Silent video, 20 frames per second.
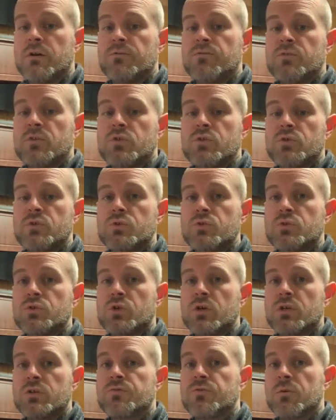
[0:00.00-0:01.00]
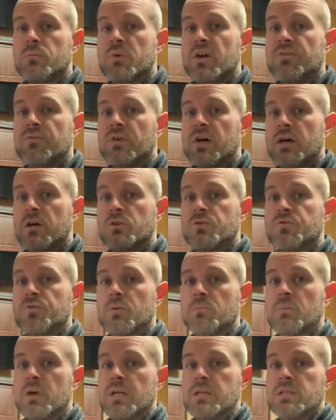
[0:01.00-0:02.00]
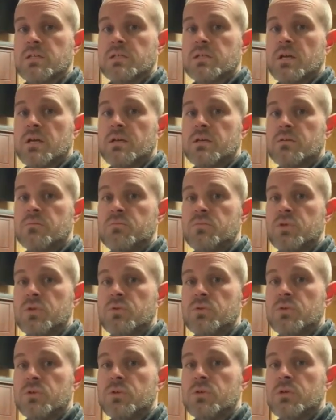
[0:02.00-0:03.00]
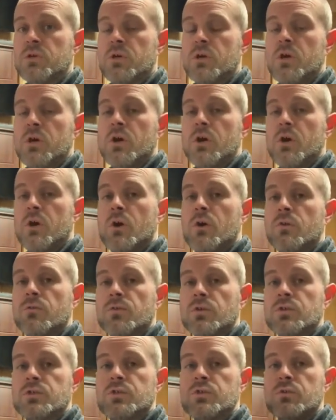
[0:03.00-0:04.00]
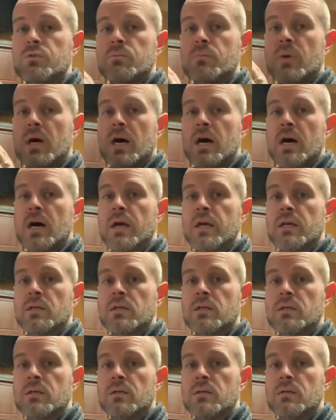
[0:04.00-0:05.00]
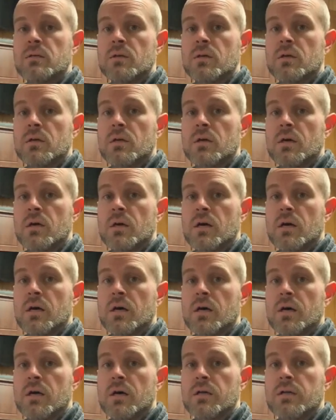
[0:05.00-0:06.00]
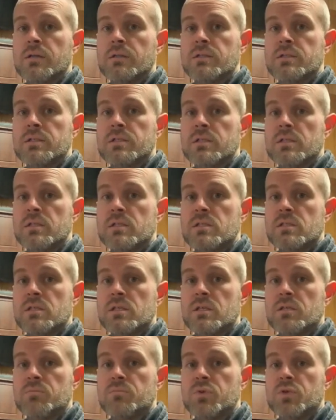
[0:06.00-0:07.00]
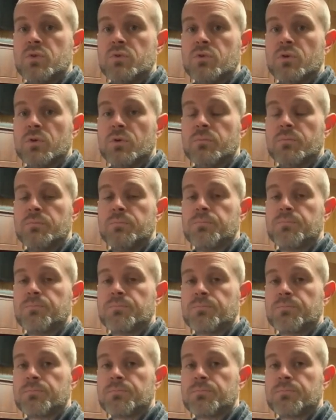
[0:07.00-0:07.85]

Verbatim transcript: drive to transfer my files from my design computer over to my CNC computer.